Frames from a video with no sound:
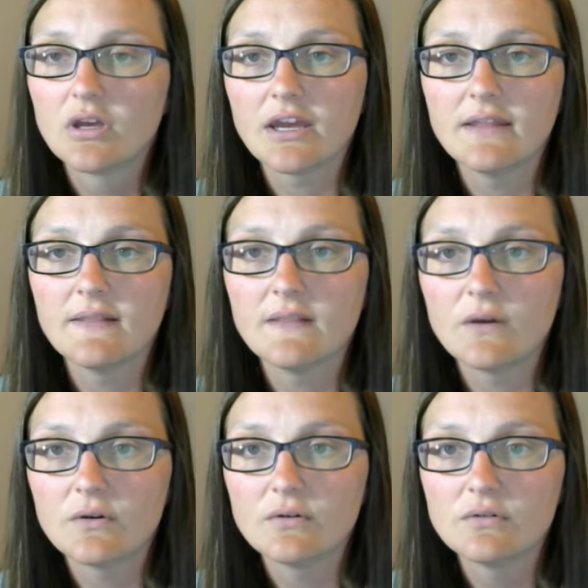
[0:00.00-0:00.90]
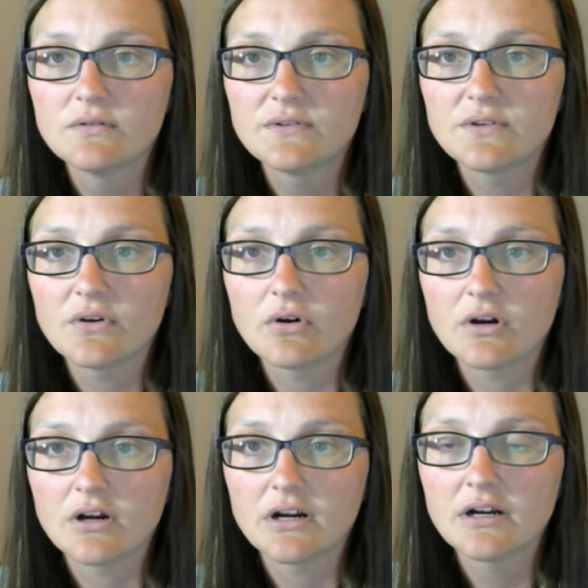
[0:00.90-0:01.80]
and those
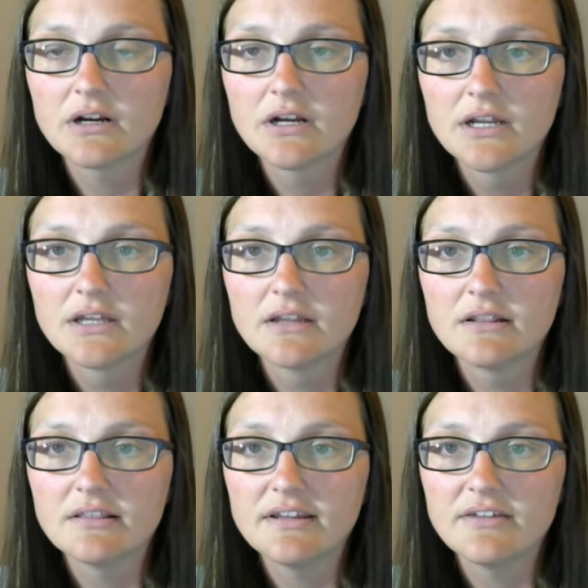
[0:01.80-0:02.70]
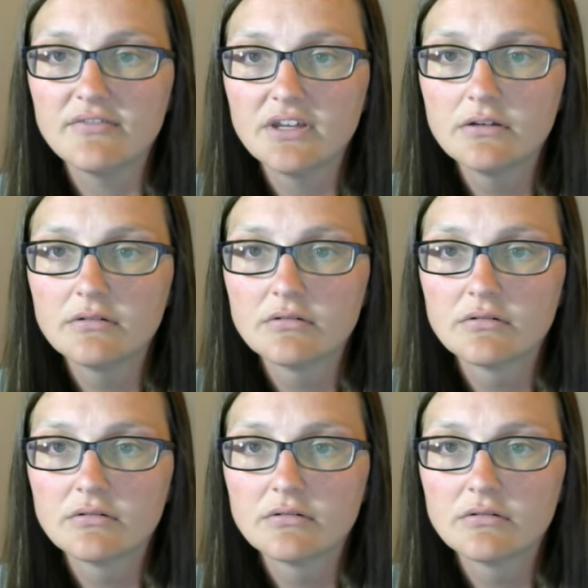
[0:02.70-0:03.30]
are living